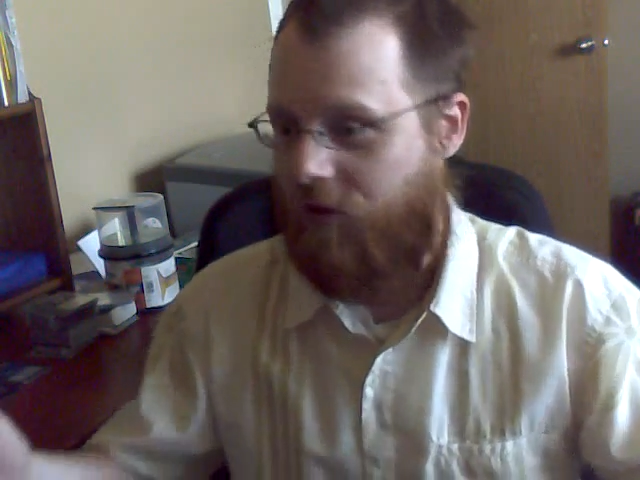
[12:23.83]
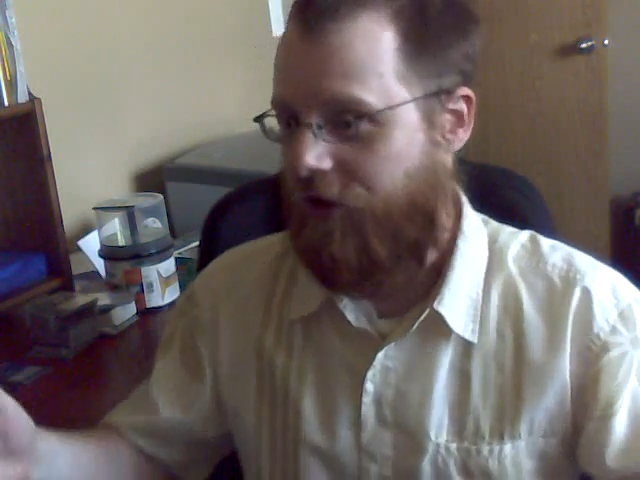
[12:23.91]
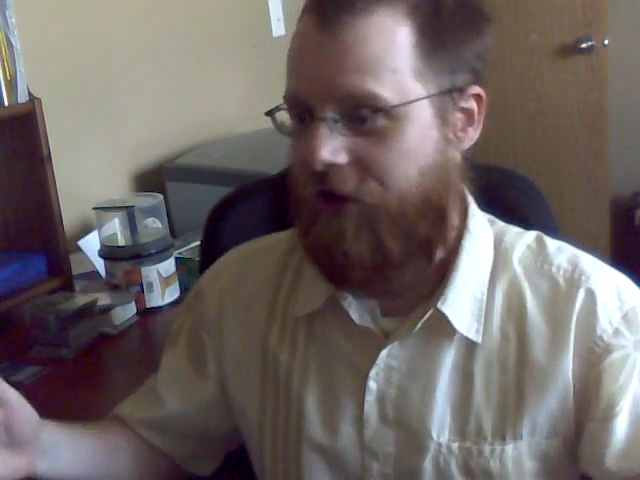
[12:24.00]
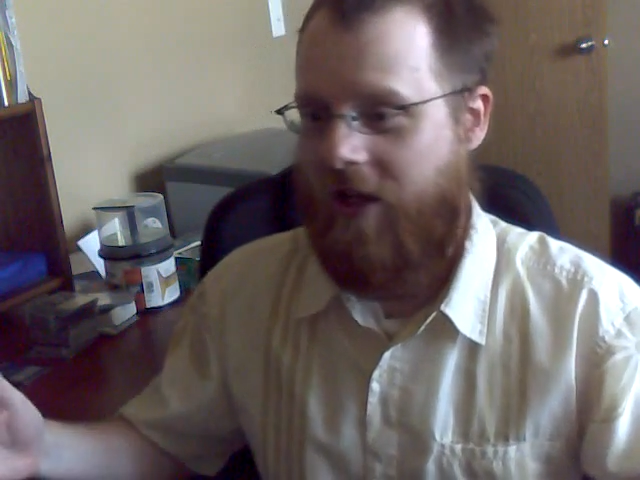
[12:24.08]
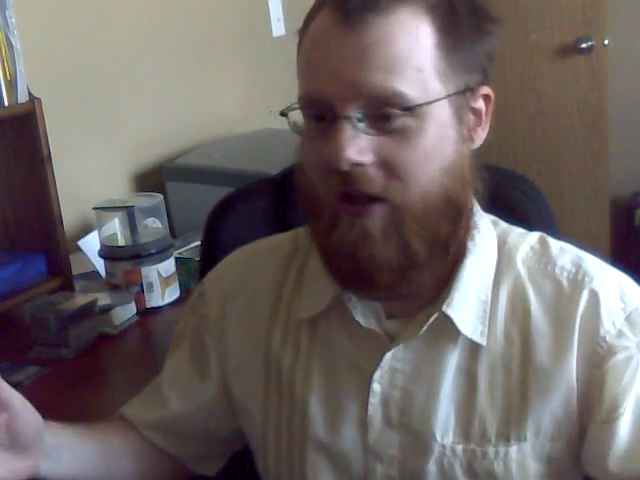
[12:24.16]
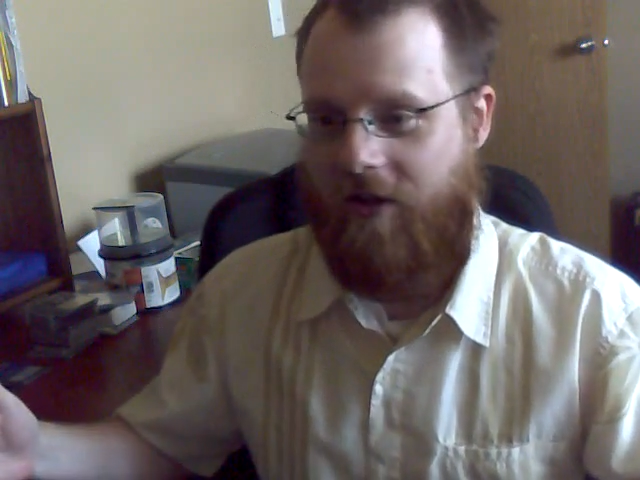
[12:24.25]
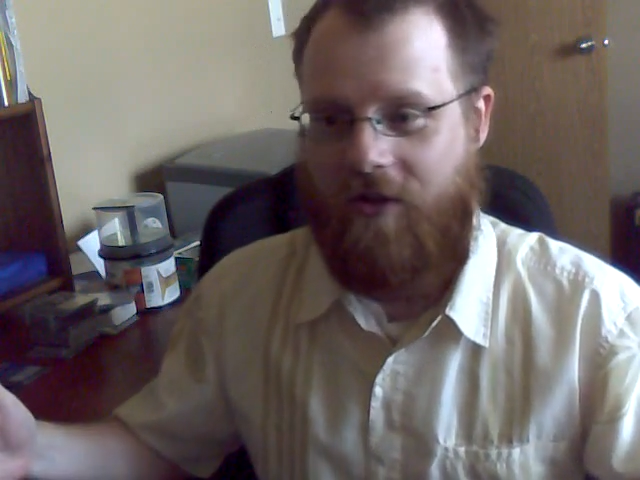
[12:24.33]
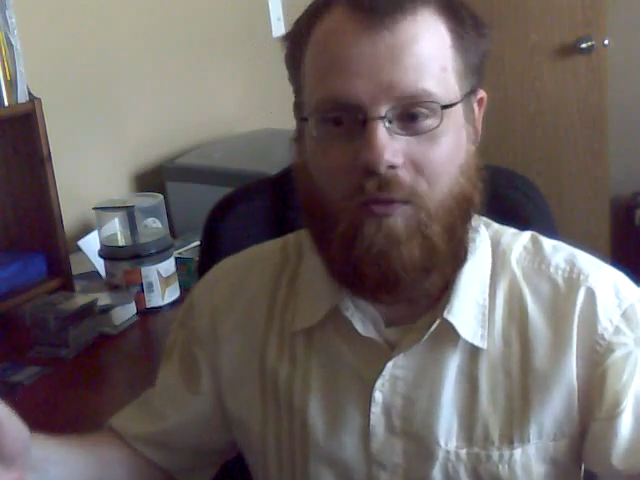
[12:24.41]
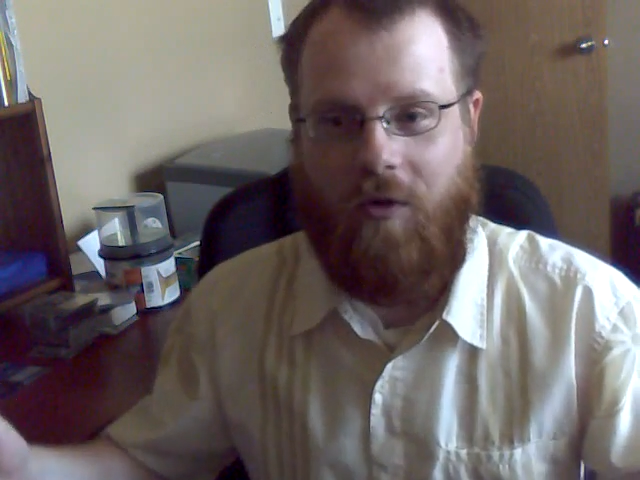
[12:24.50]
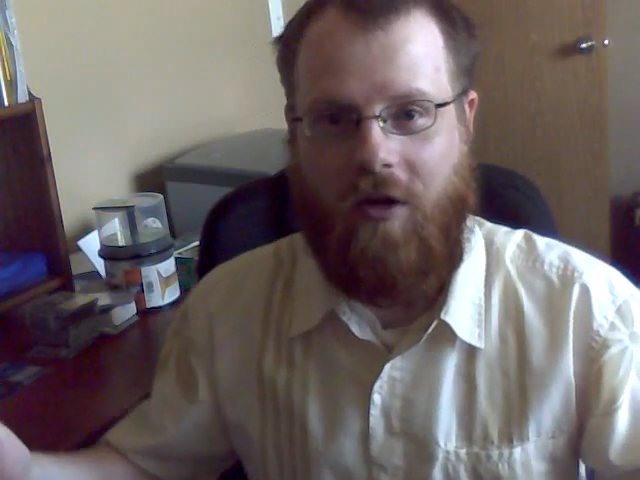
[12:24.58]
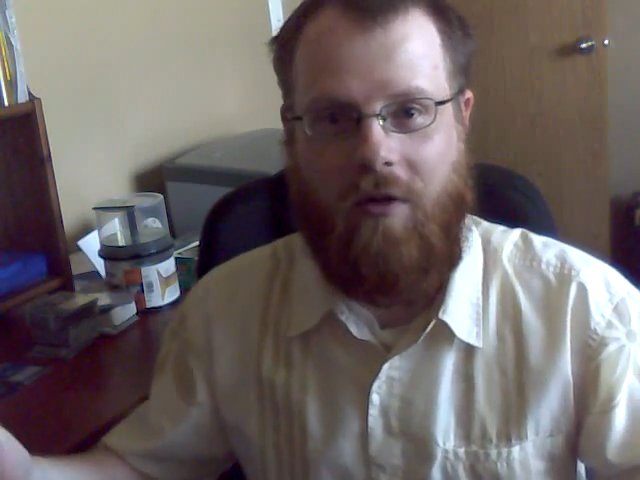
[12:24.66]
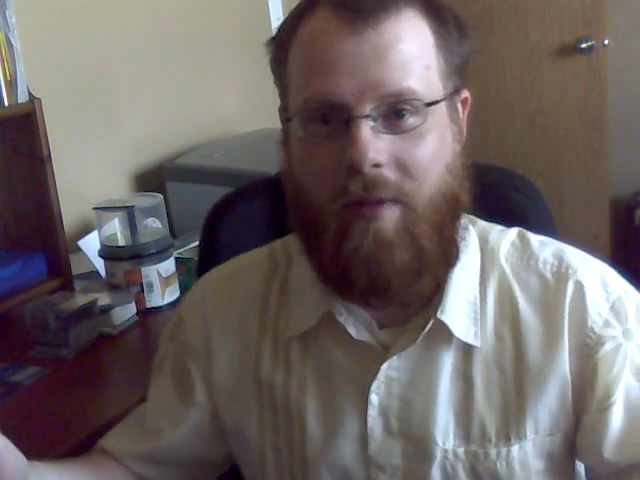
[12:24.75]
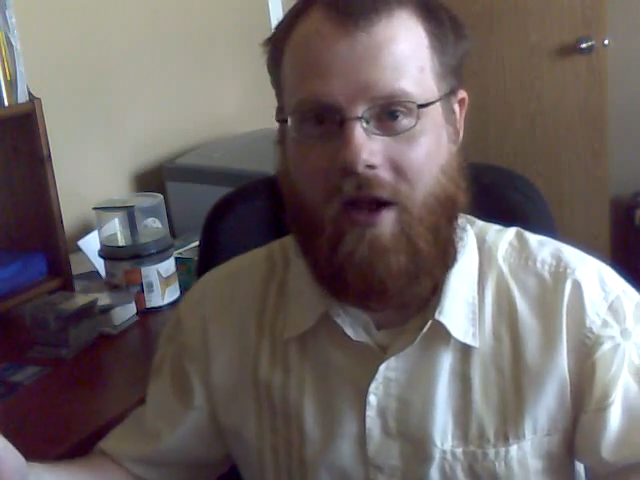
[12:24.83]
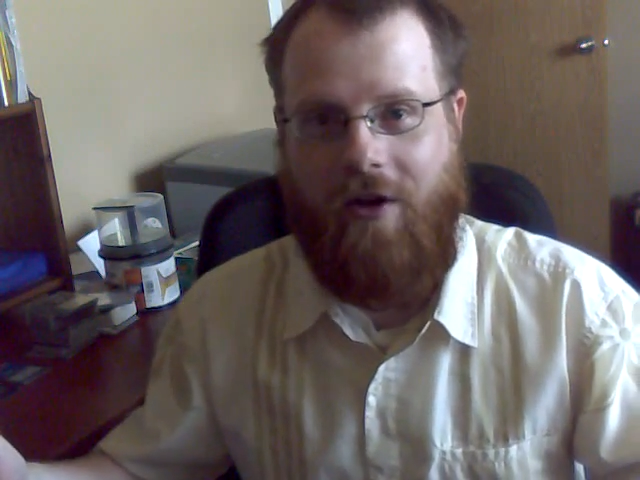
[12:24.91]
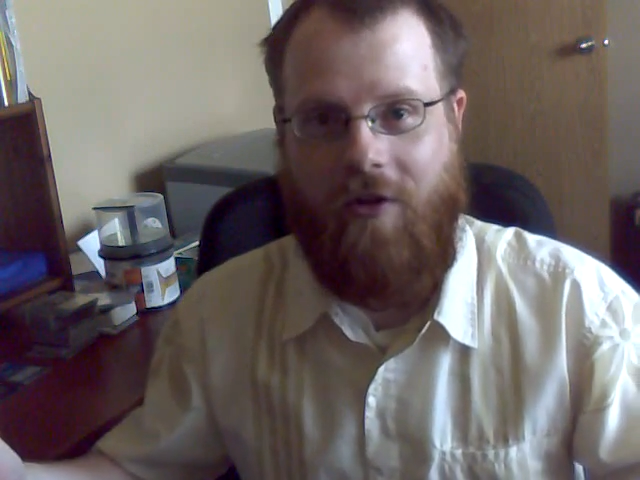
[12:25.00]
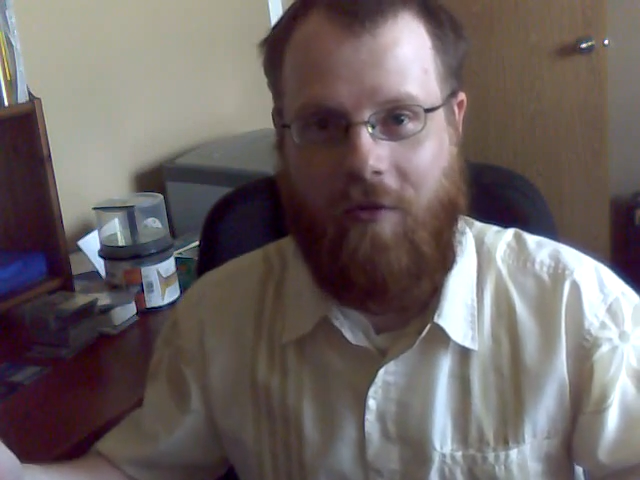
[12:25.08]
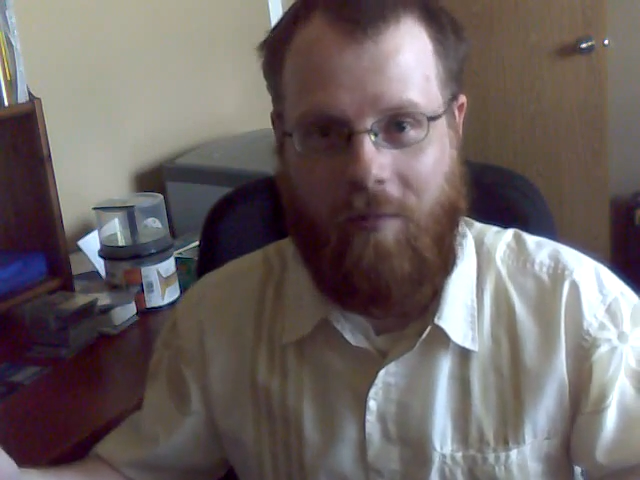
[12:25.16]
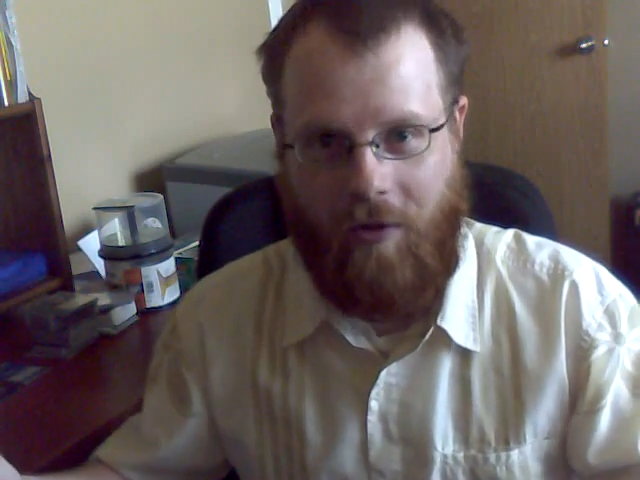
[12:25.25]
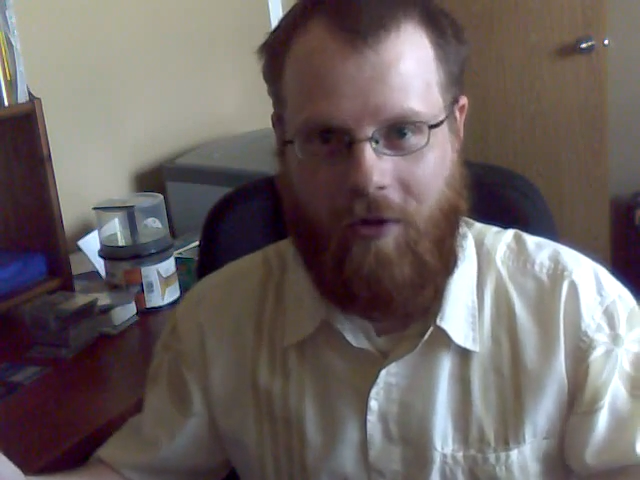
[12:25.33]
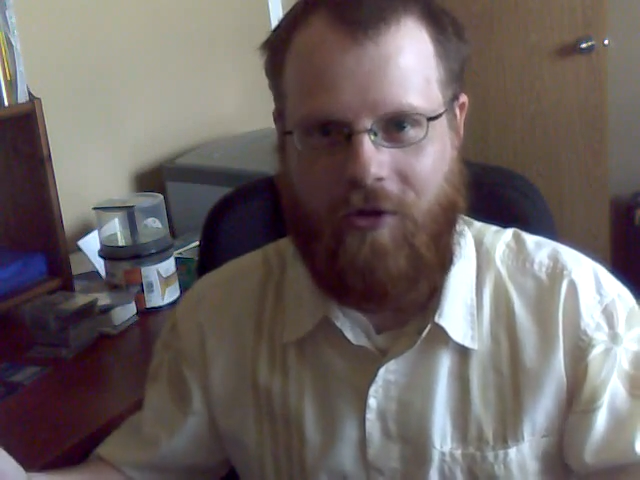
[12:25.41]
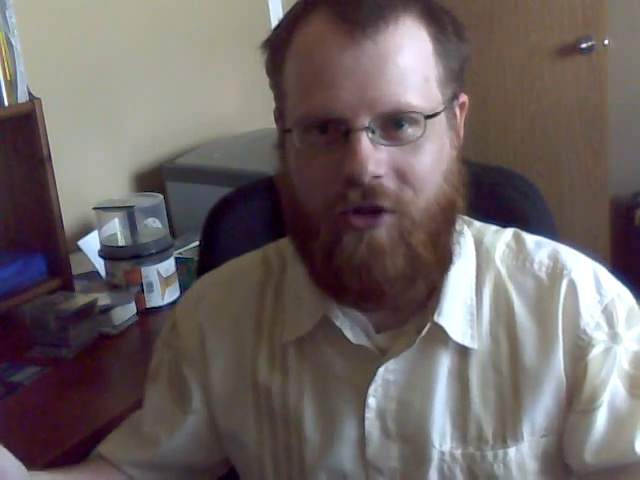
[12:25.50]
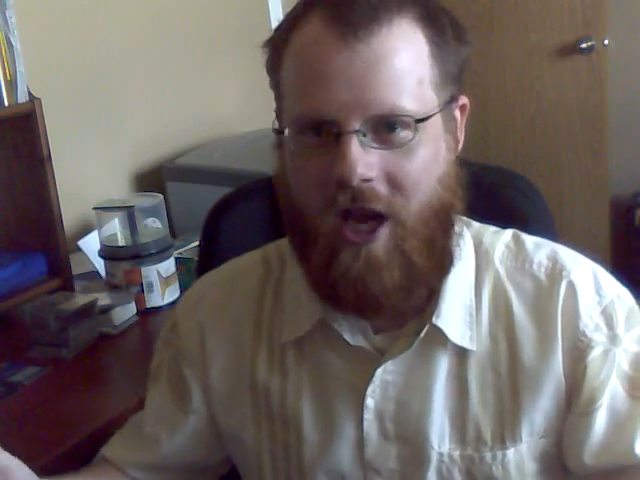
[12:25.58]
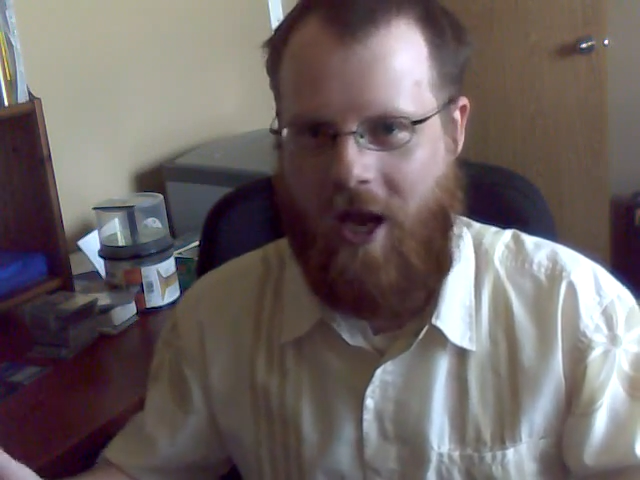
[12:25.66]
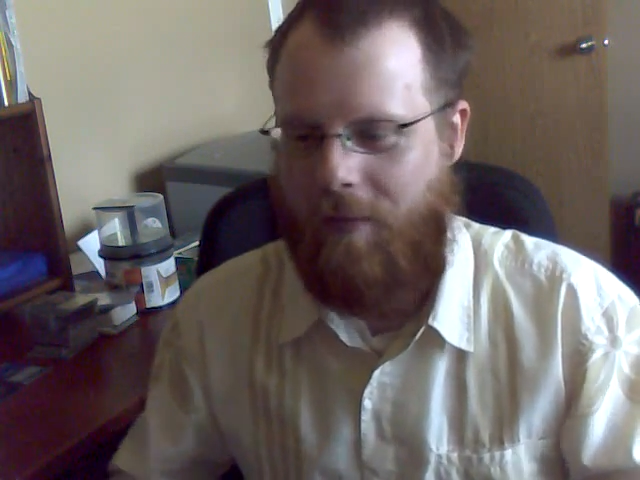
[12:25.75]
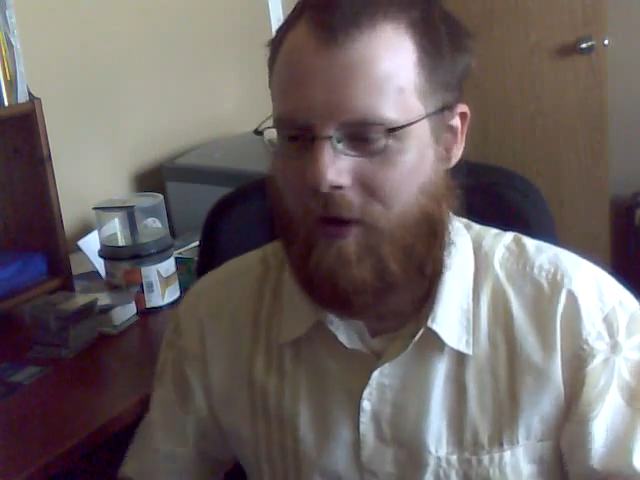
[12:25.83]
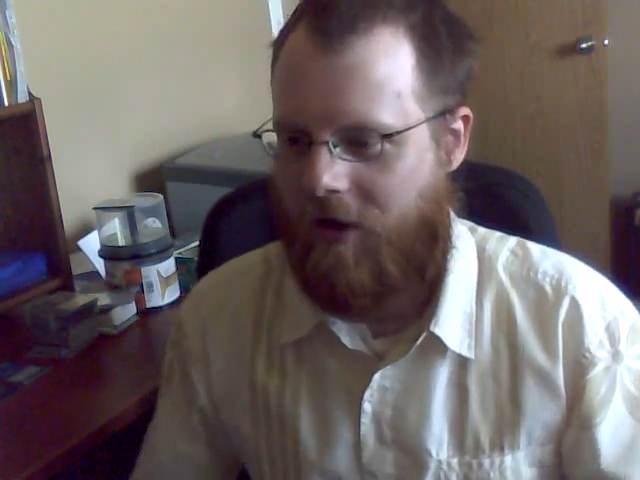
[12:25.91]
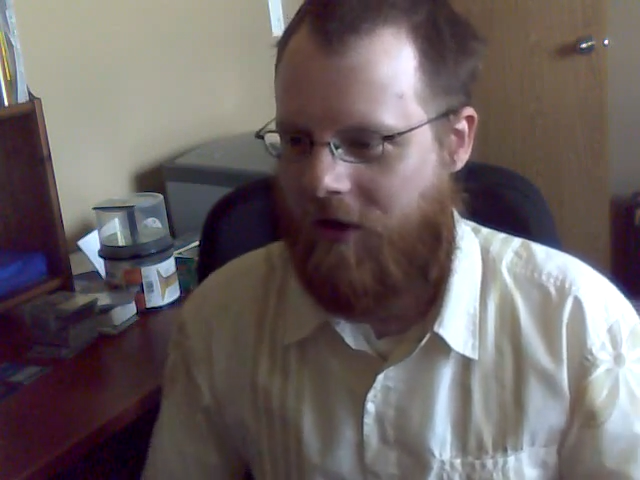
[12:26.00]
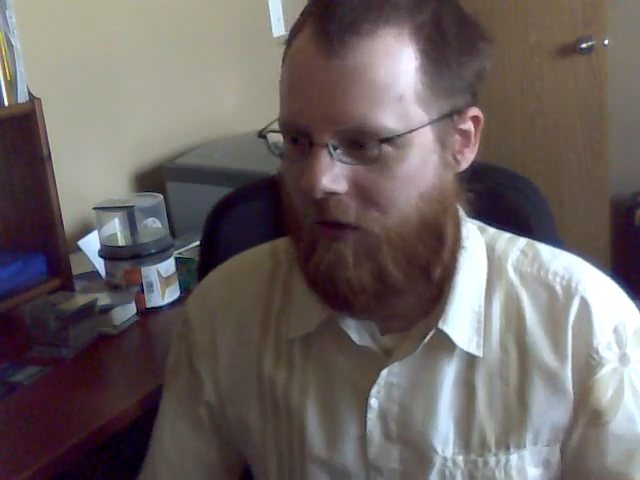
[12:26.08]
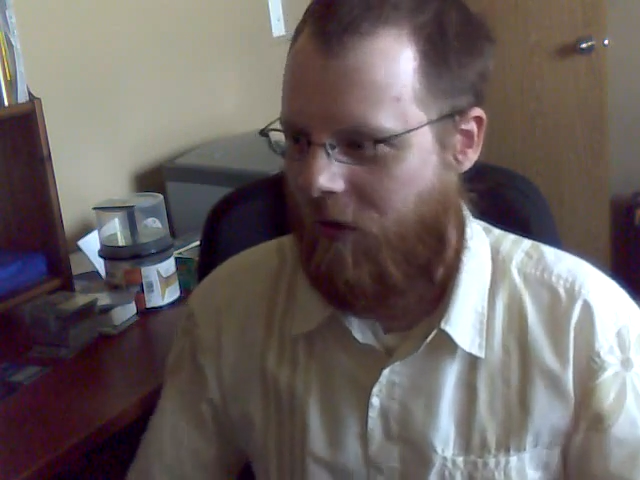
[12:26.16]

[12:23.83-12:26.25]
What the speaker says: shit, this is where the Battle of the Bulge happened,